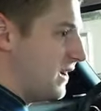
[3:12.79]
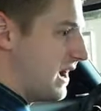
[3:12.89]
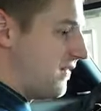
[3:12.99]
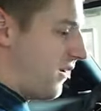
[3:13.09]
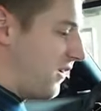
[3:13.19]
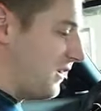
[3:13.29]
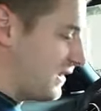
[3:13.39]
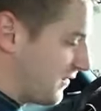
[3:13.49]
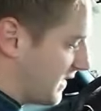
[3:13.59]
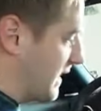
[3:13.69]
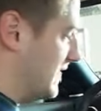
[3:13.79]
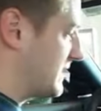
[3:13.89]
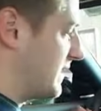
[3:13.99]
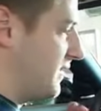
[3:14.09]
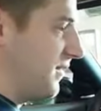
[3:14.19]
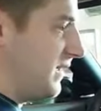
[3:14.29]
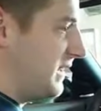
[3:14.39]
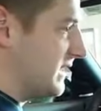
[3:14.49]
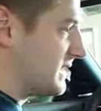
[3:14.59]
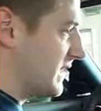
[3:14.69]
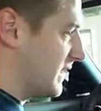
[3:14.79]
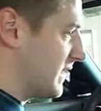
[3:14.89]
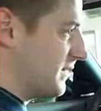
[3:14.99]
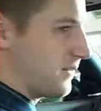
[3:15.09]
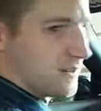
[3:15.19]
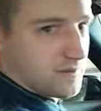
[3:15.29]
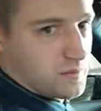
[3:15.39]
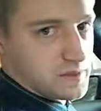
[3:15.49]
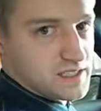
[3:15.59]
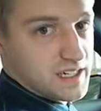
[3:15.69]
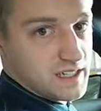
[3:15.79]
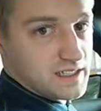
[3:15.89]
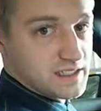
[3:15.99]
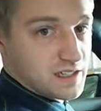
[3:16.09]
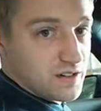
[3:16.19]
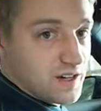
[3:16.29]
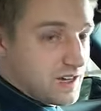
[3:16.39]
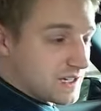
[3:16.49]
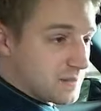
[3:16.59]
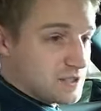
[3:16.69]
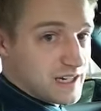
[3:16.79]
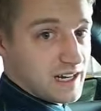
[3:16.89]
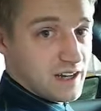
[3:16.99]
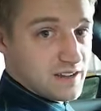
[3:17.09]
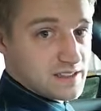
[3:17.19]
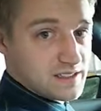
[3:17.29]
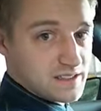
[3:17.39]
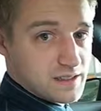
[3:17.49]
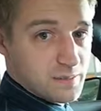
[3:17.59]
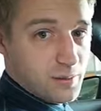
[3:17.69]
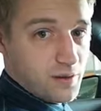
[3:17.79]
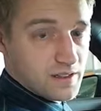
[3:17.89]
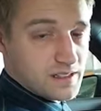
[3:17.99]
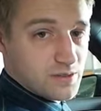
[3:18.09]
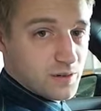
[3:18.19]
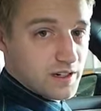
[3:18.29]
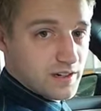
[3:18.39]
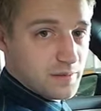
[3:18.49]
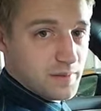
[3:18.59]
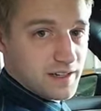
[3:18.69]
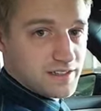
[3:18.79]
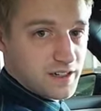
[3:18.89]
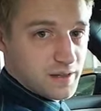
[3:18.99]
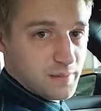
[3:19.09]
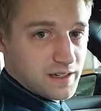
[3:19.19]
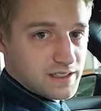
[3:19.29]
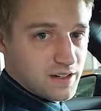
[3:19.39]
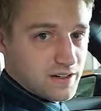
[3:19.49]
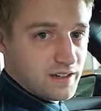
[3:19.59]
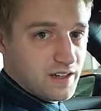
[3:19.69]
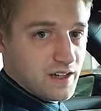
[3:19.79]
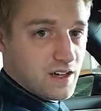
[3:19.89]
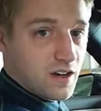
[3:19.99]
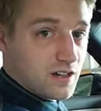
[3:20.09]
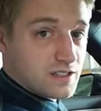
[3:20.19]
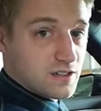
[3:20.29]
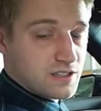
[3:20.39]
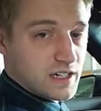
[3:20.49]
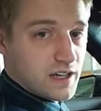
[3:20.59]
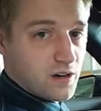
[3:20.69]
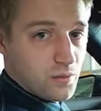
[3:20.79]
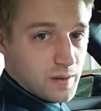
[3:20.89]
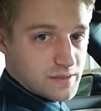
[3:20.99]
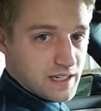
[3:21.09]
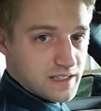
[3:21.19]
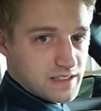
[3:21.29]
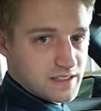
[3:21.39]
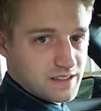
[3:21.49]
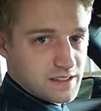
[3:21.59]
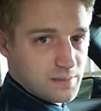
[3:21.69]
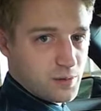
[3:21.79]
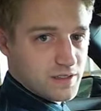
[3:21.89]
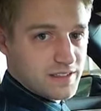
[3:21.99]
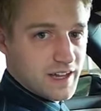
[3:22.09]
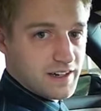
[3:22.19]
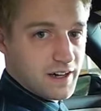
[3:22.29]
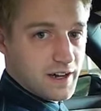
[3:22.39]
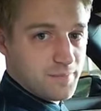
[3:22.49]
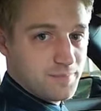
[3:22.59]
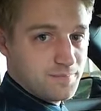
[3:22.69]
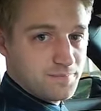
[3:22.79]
you have all of the nice convenience and comfort of a Mercedes. So come check it out at Sears Imports. We're here in Minnetonka, Minnesota. Also, check out our website, searsimports.com.